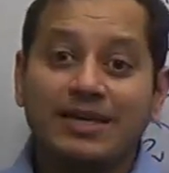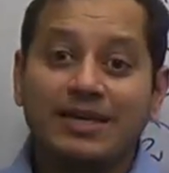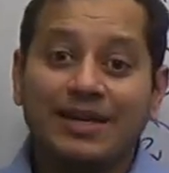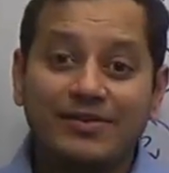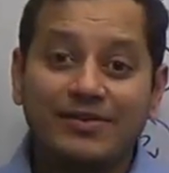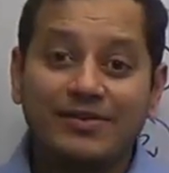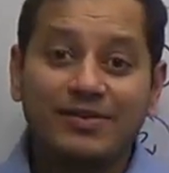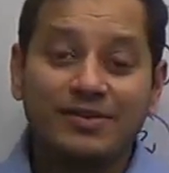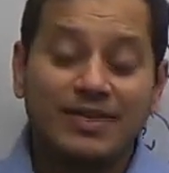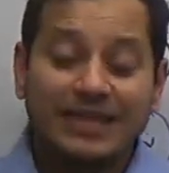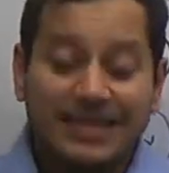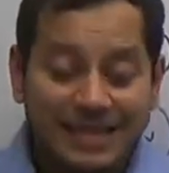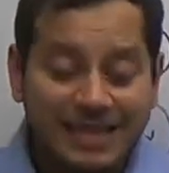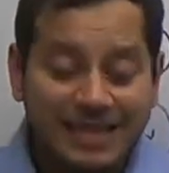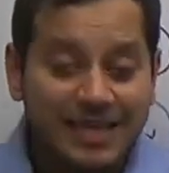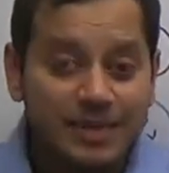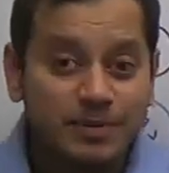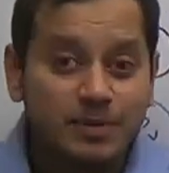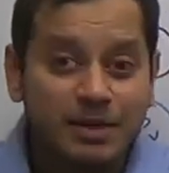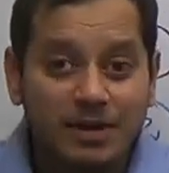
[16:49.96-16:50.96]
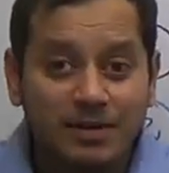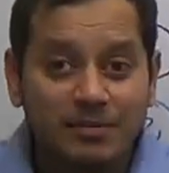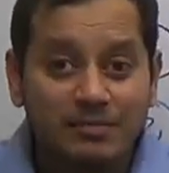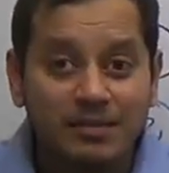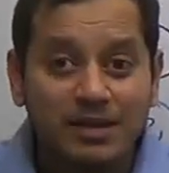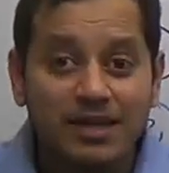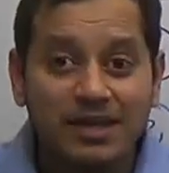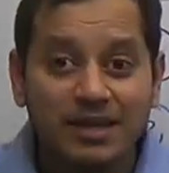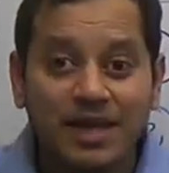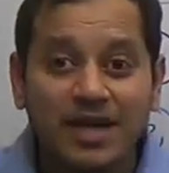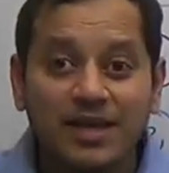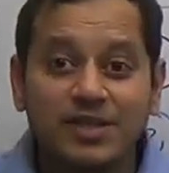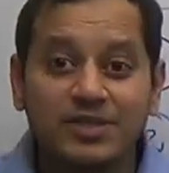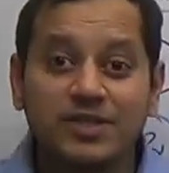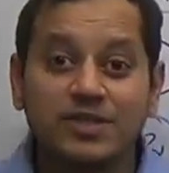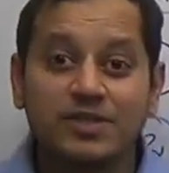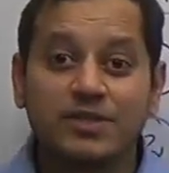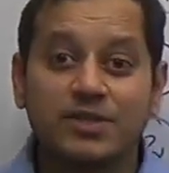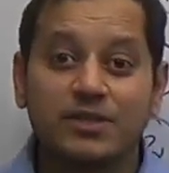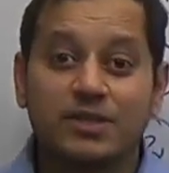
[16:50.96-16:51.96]
now it has become the
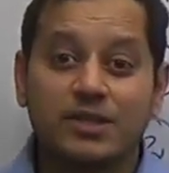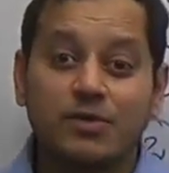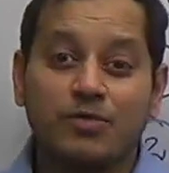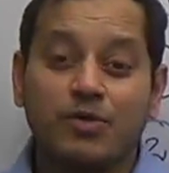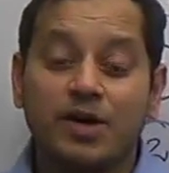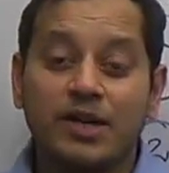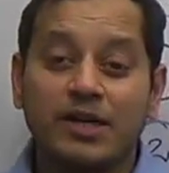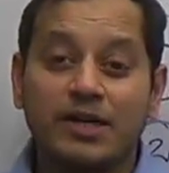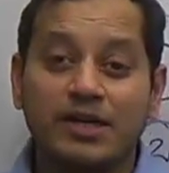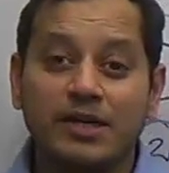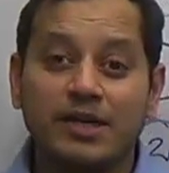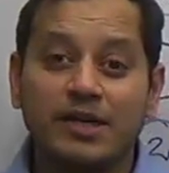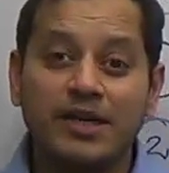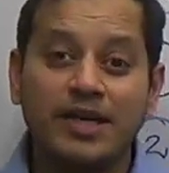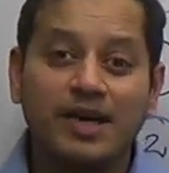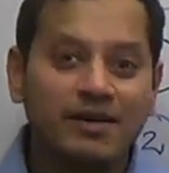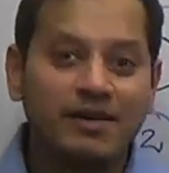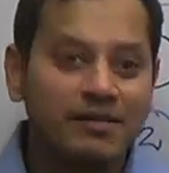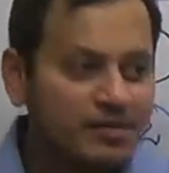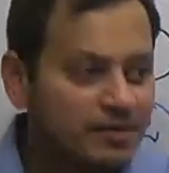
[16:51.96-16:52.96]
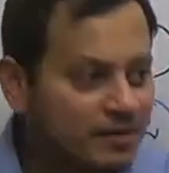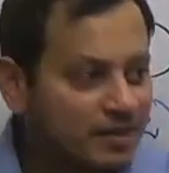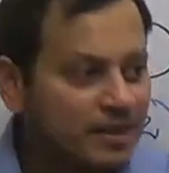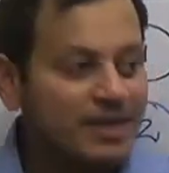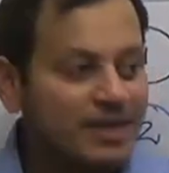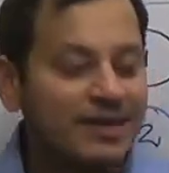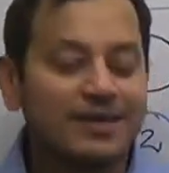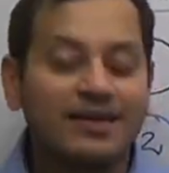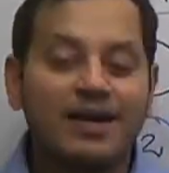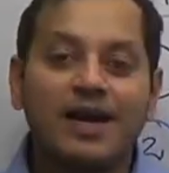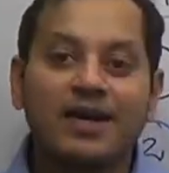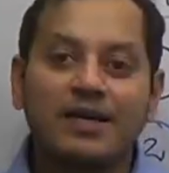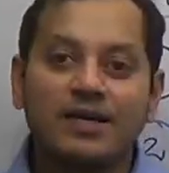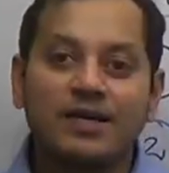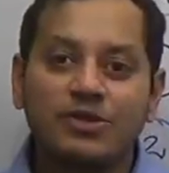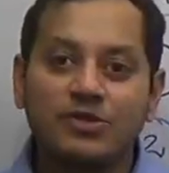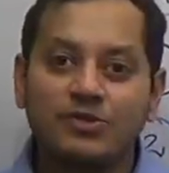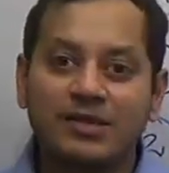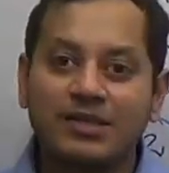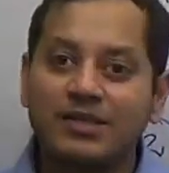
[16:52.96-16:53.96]
largest reservoir in India, then
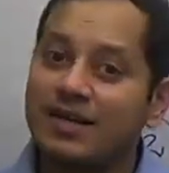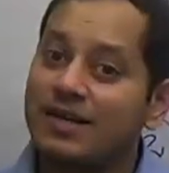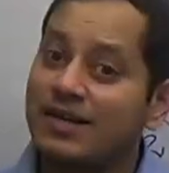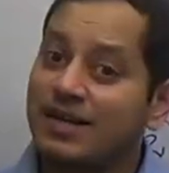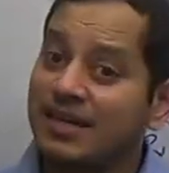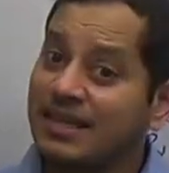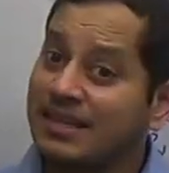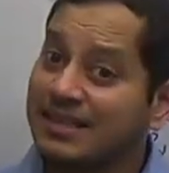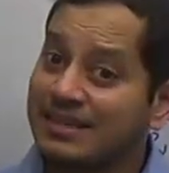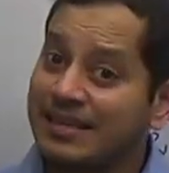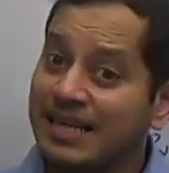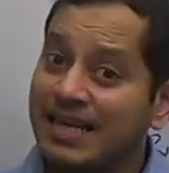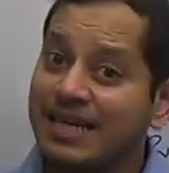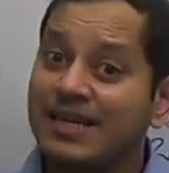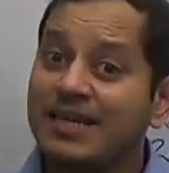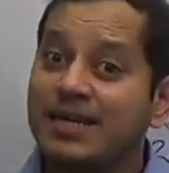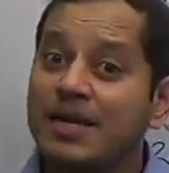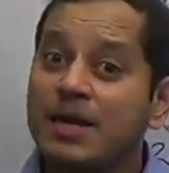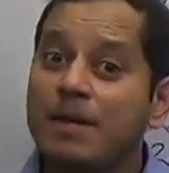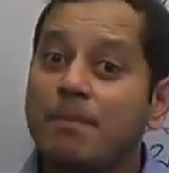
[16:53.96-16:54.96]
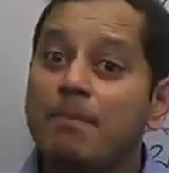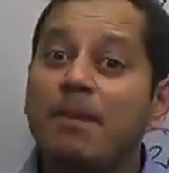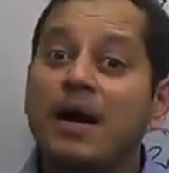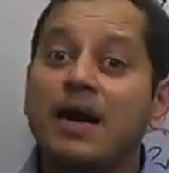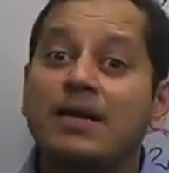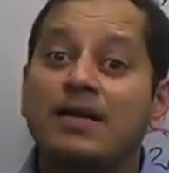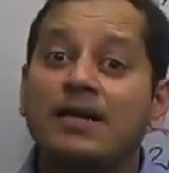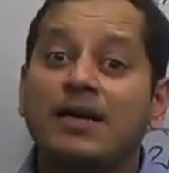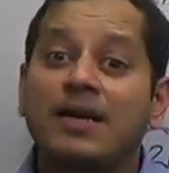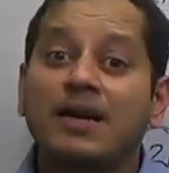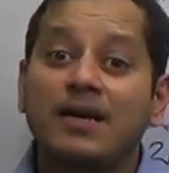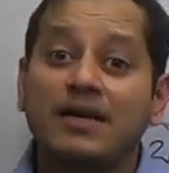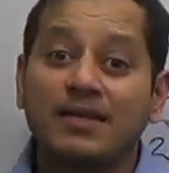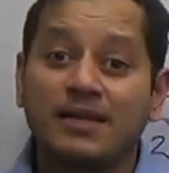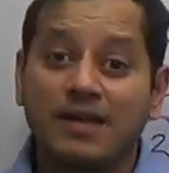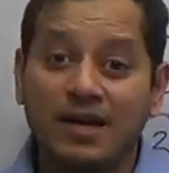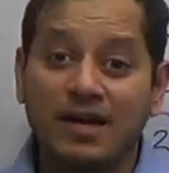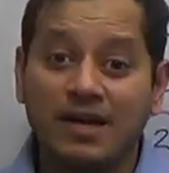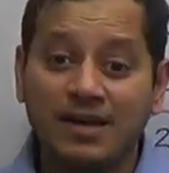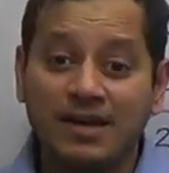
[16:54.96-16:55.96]
Nagarjuna Sagar, then Bhakra
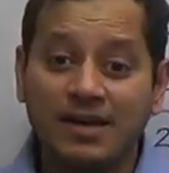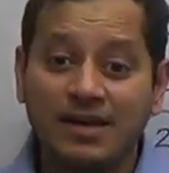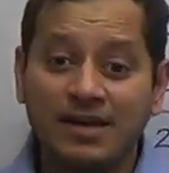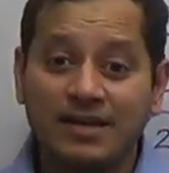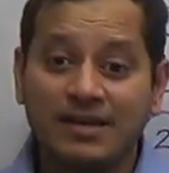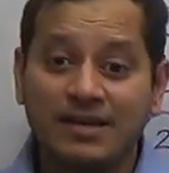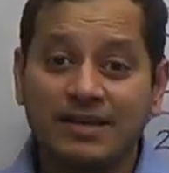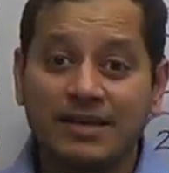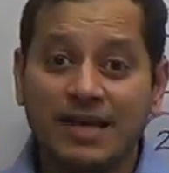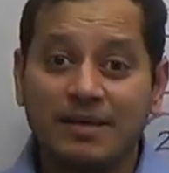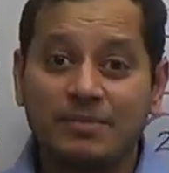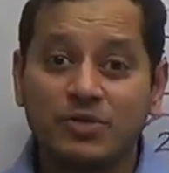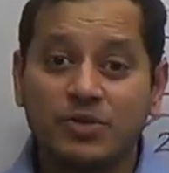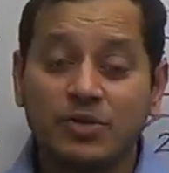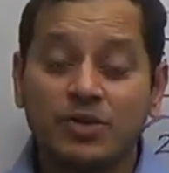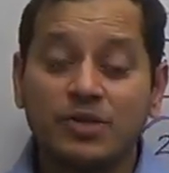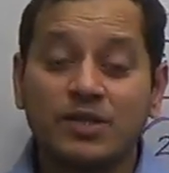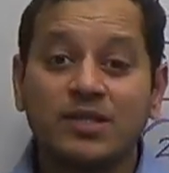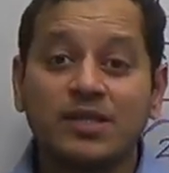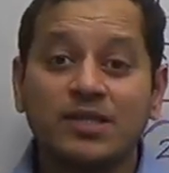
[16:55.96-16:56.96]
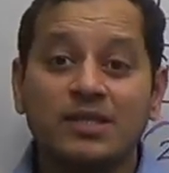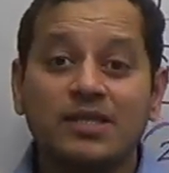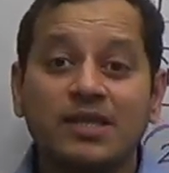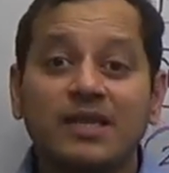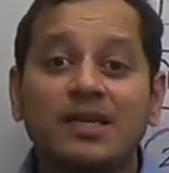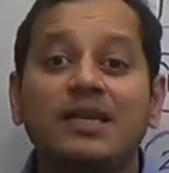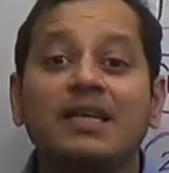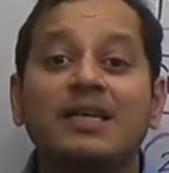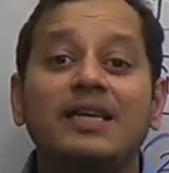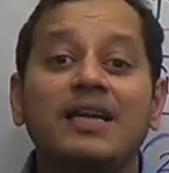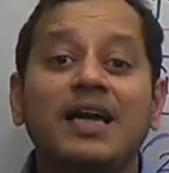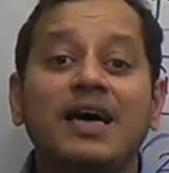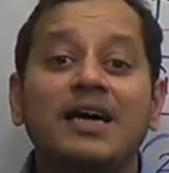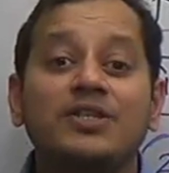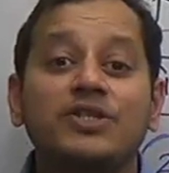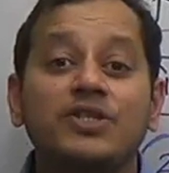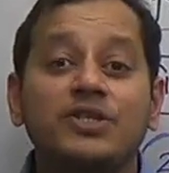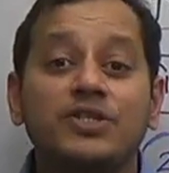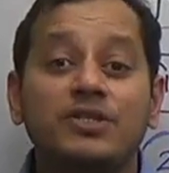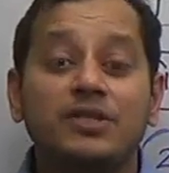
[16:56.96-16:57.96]
Nangal Dam. So this is the
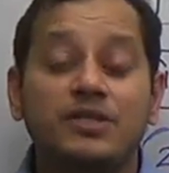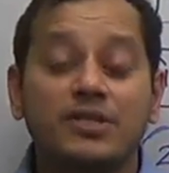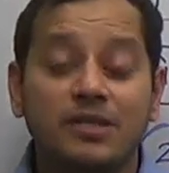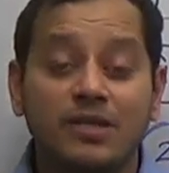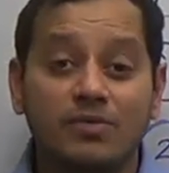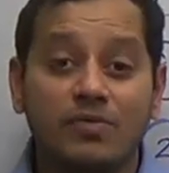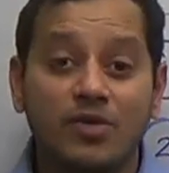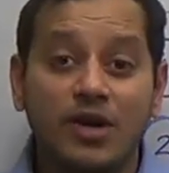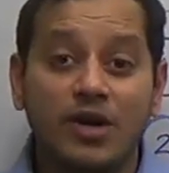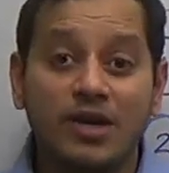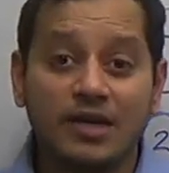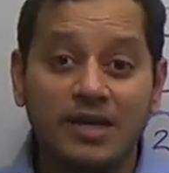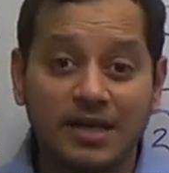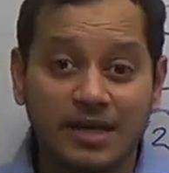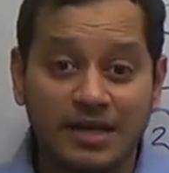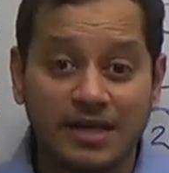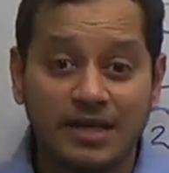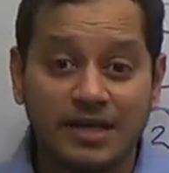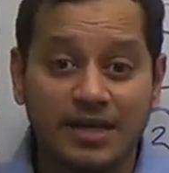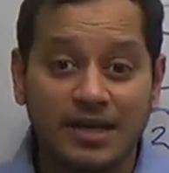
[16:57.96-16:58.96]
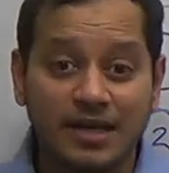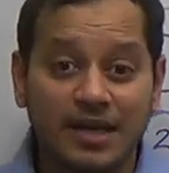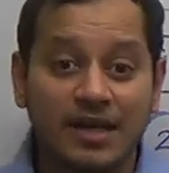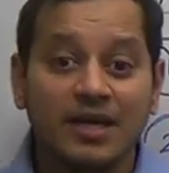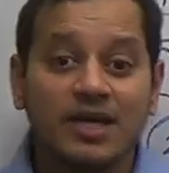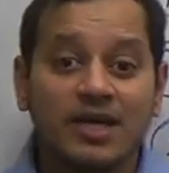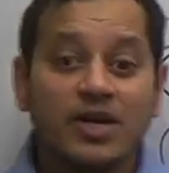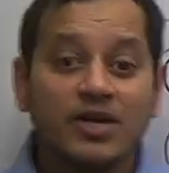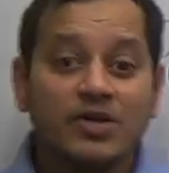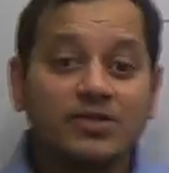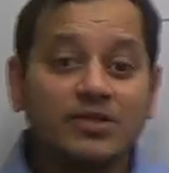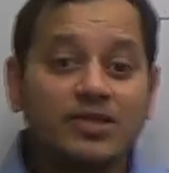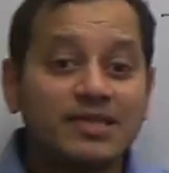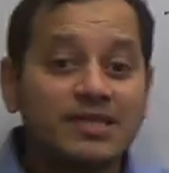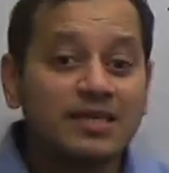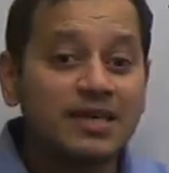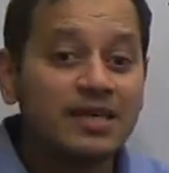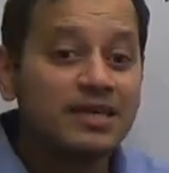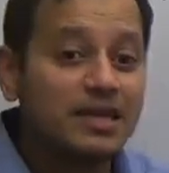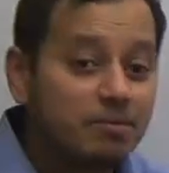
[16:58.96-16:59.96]
largest reservoir in India. So
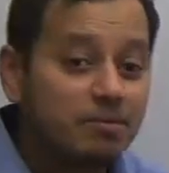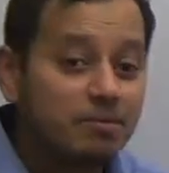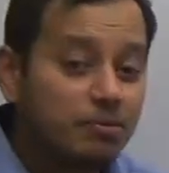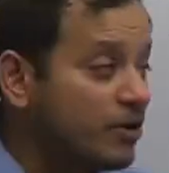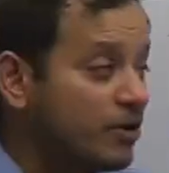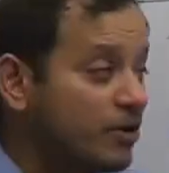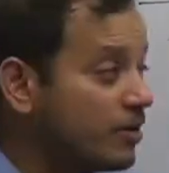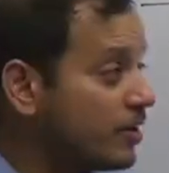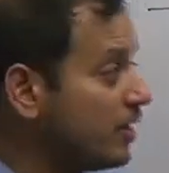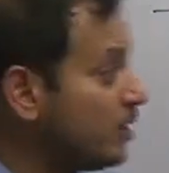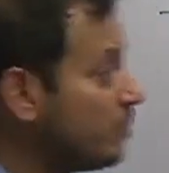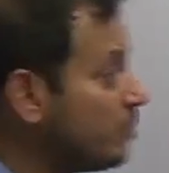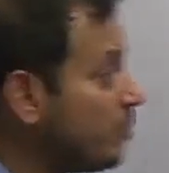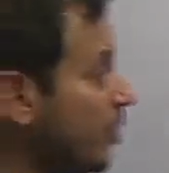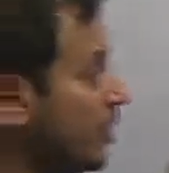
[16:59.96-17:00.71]
these are the important